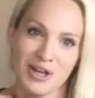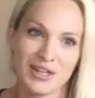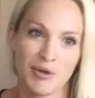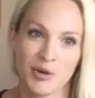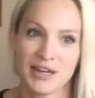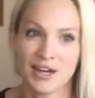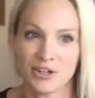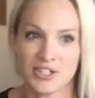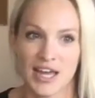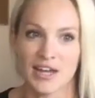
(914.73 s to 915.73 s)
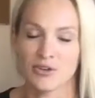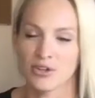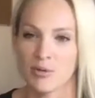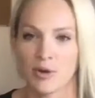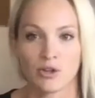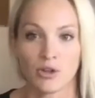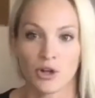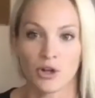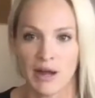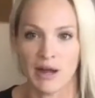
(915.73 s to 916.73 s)
they want to be entertained or they want to
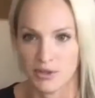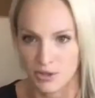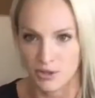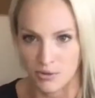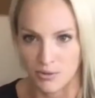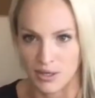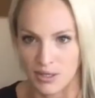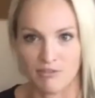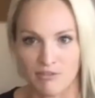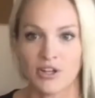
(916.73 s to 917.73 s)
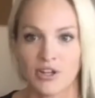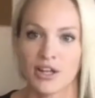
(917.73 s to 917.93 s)
learn about you and like feel mm-hmm.